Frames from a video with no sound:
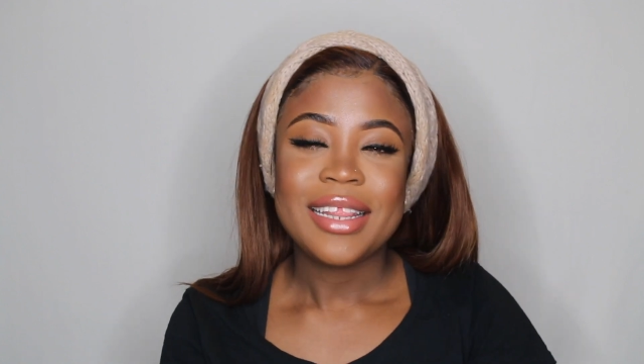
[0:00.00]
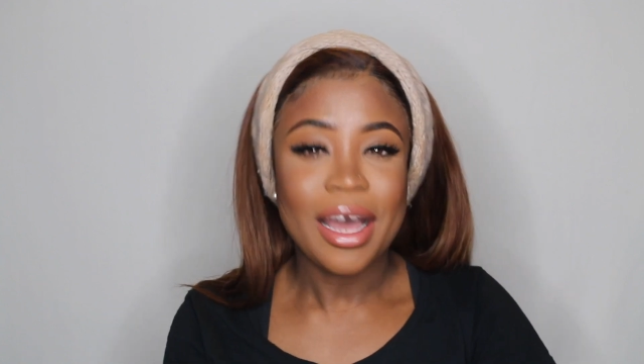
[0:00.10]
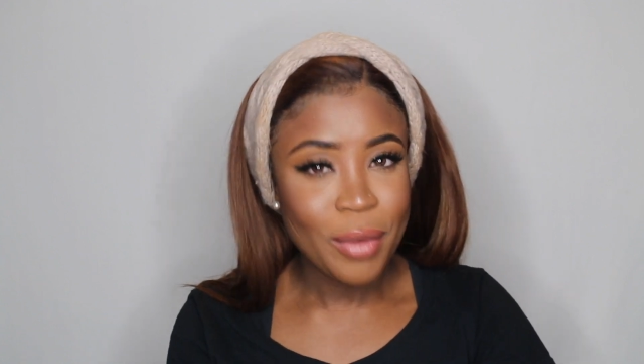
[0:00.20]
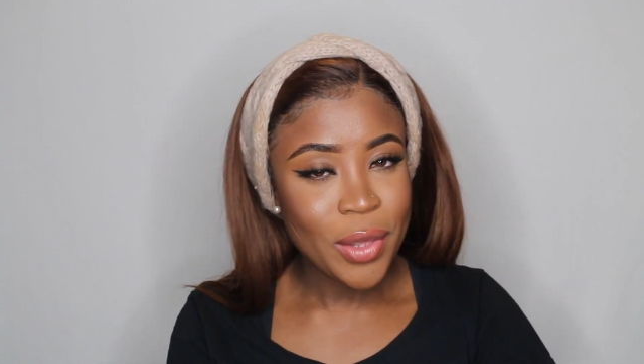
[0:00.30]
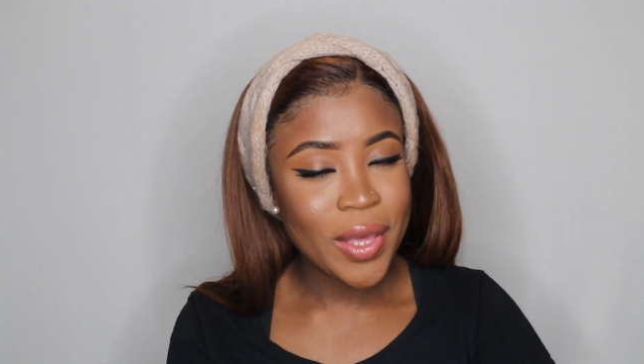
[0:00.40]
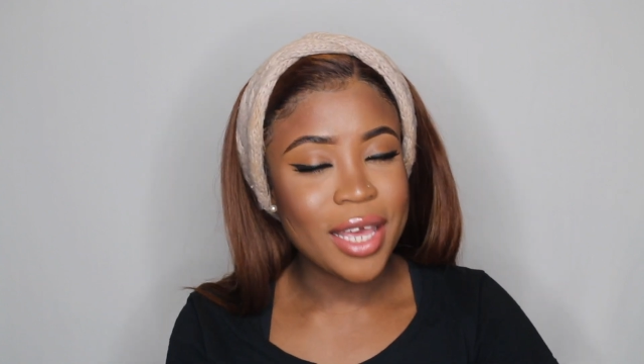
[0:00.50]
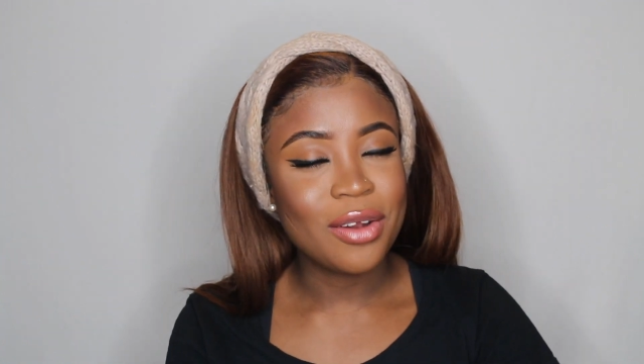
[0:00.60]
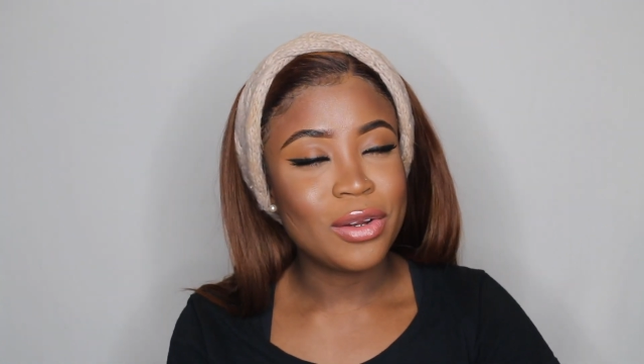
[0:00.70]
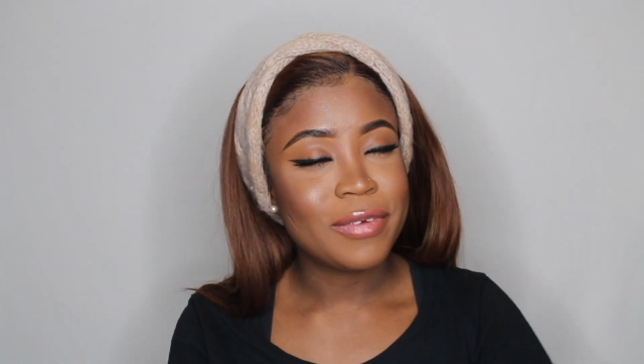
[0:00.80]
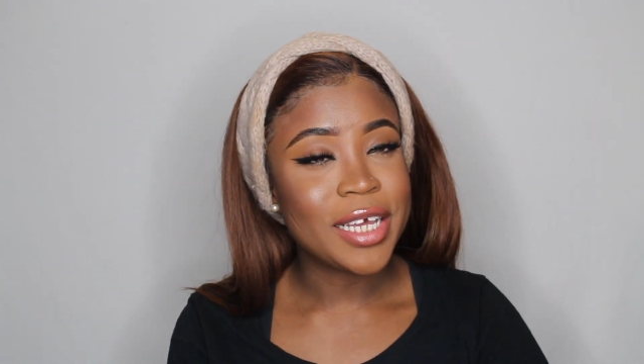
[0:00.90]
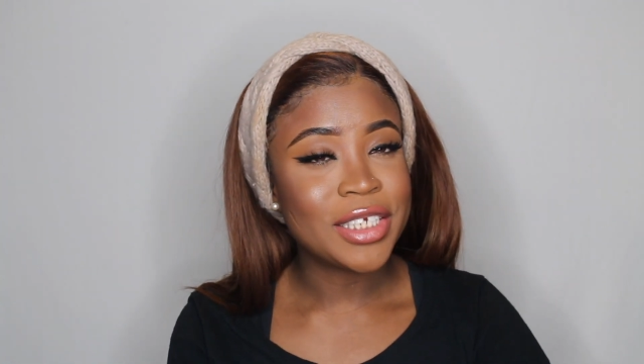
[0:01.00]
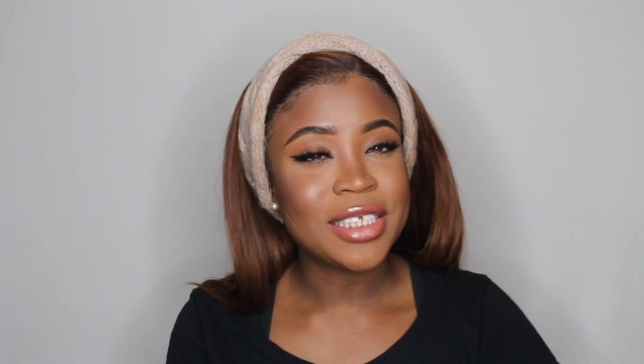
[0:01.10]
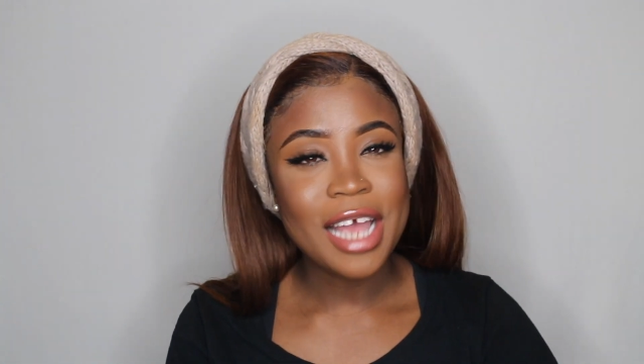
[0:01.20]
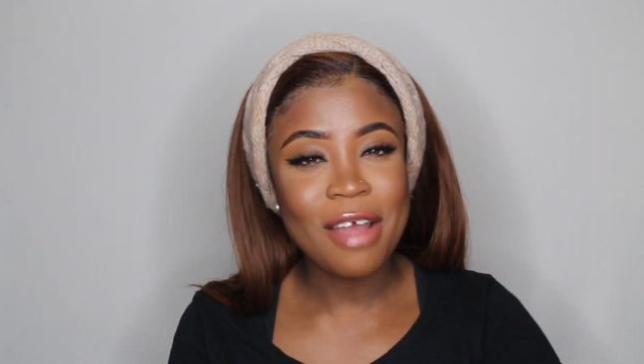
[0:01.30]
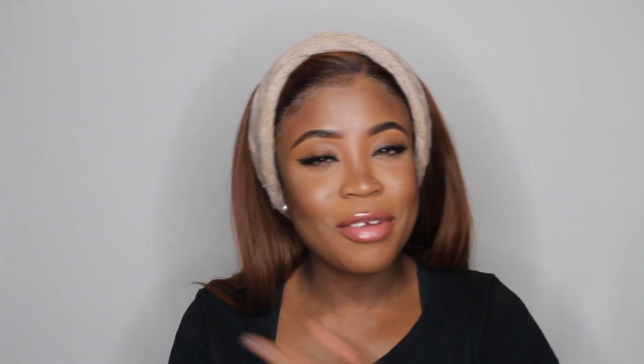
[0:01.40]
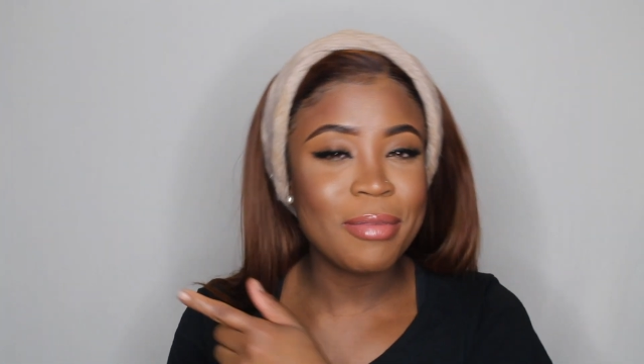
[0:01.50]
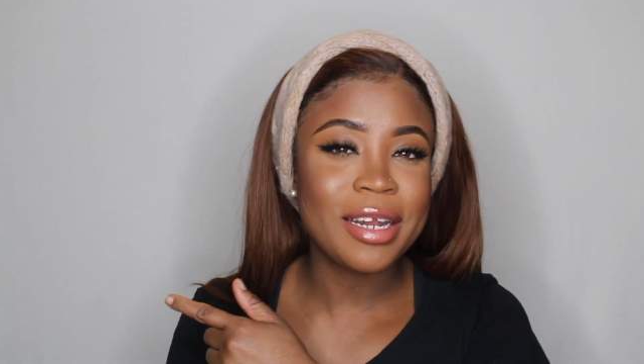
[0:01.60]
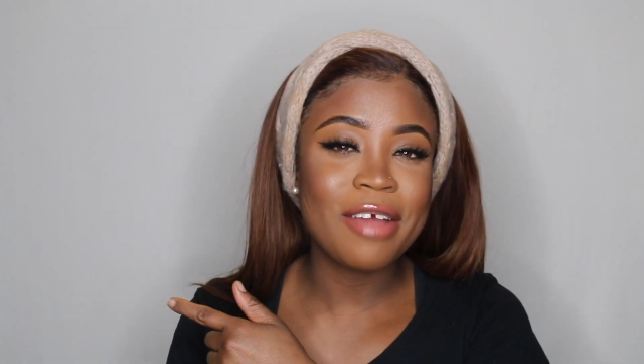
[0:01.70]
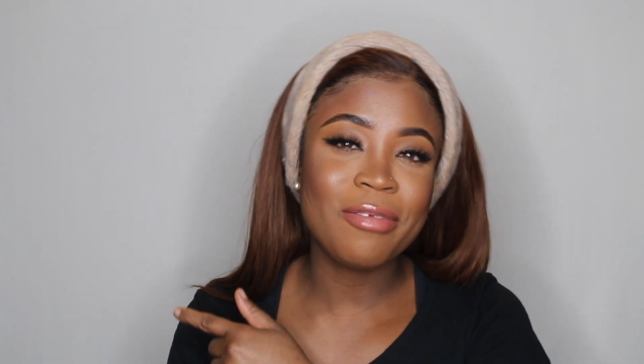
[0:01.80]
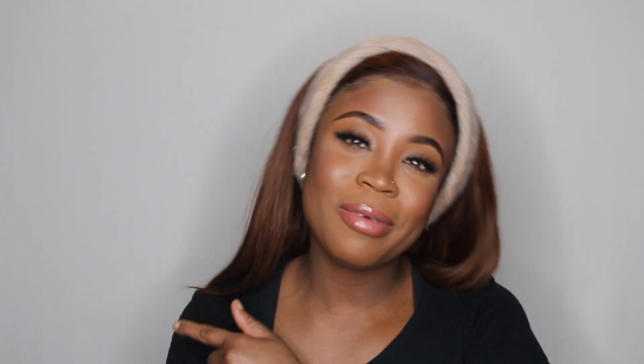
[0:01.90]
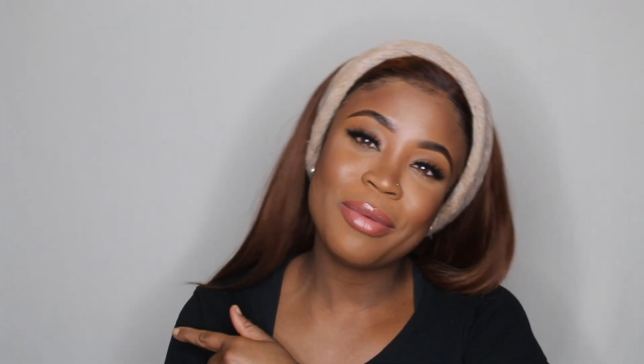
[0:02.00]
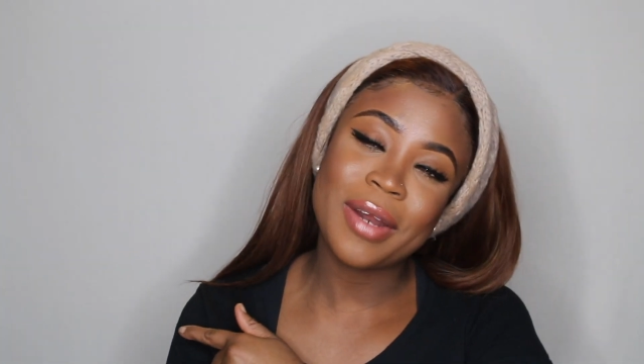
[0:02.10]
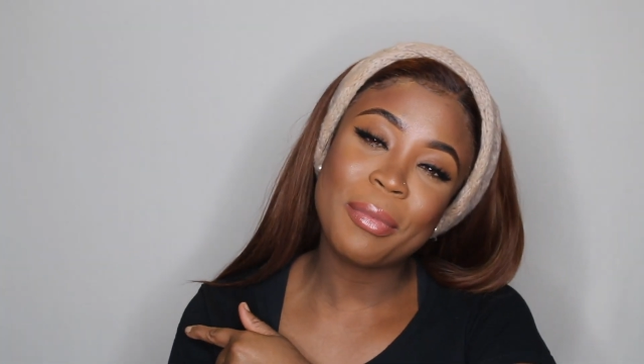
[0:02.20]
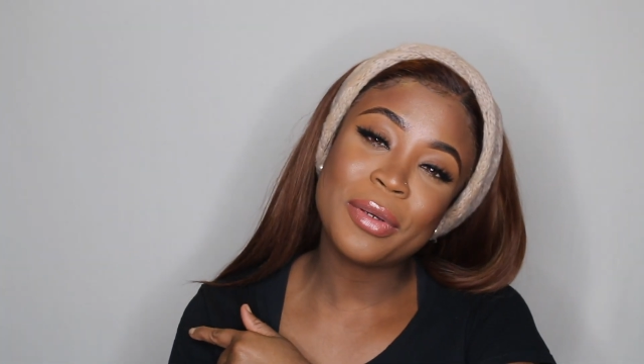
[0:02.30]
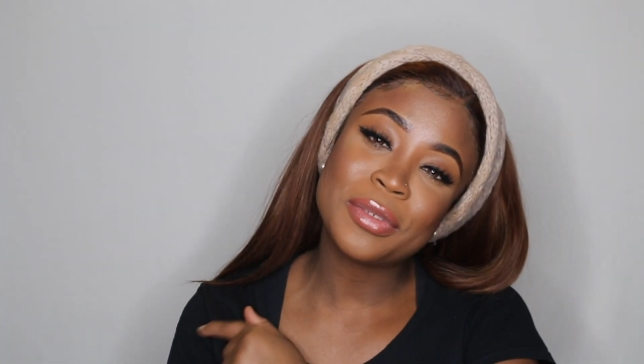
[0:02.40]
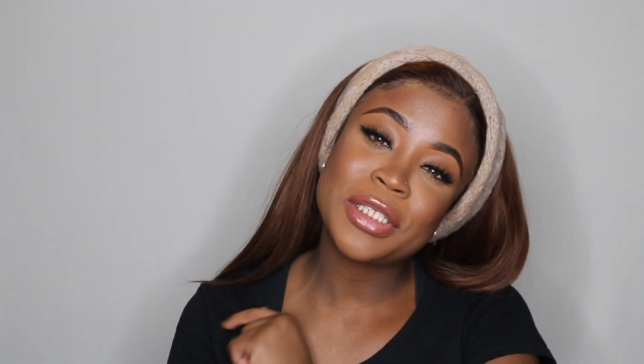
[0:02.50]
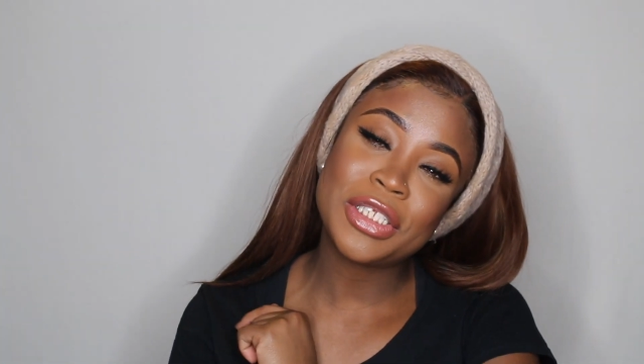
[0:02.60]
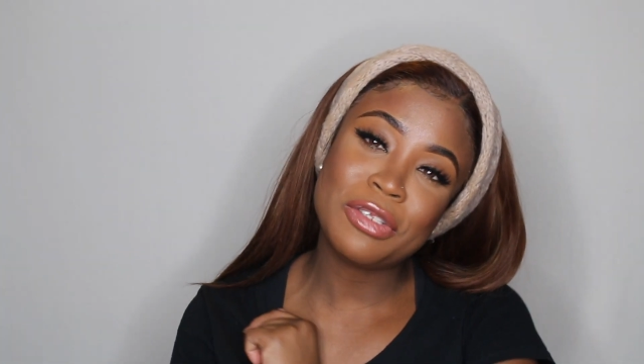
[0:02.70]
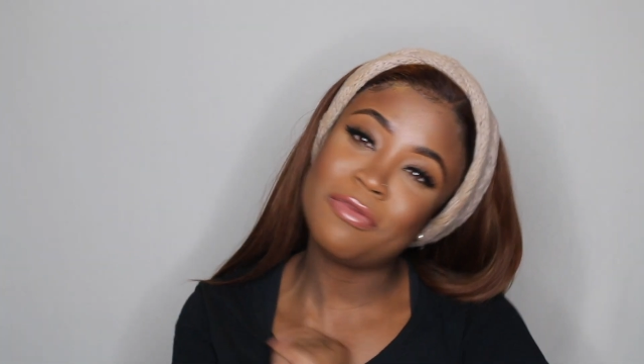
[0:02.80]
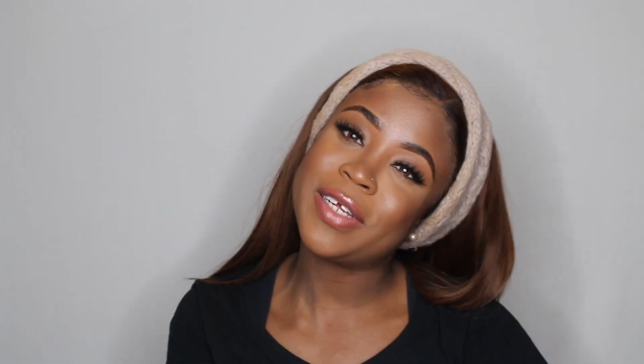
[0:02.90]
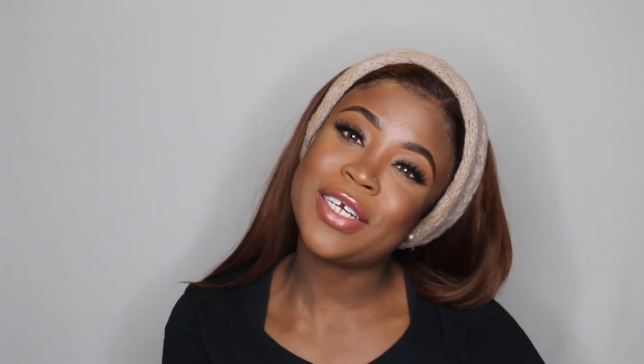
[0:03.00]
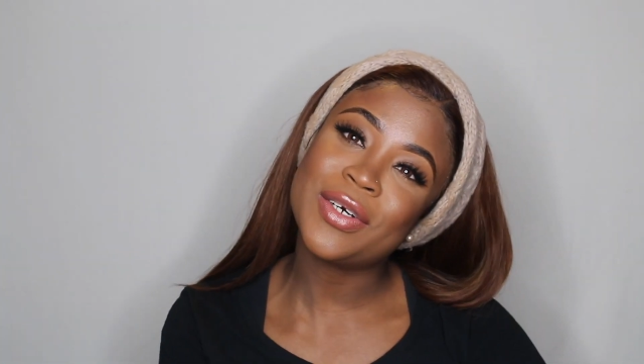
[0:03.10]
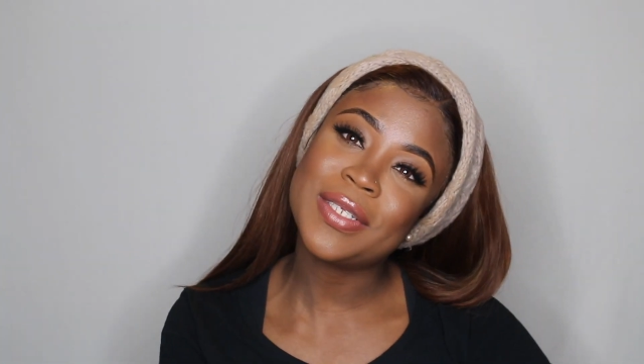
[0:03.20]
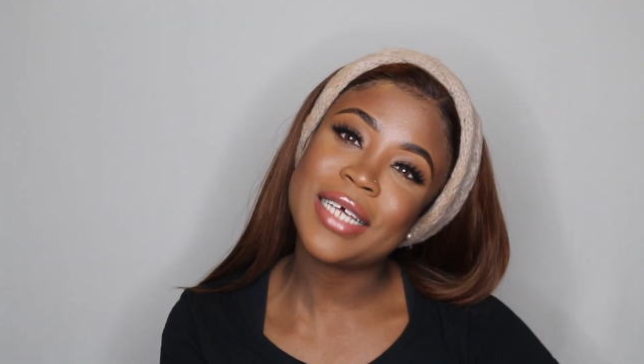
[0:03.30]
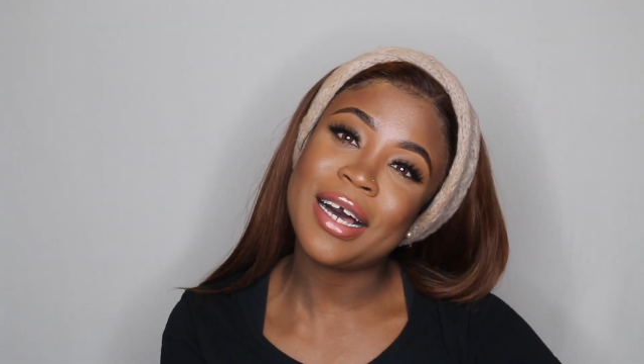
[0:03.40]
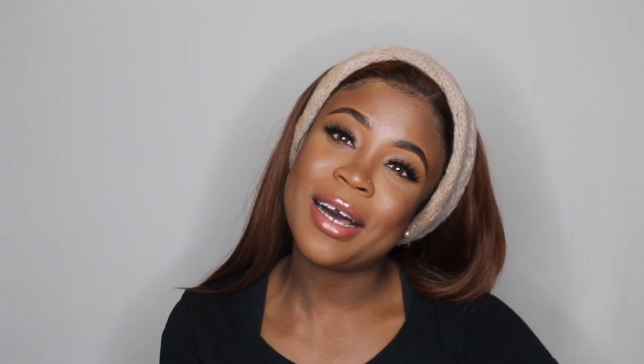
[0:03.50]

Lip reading: That way you can get notifications every Monday from me when I post new videos.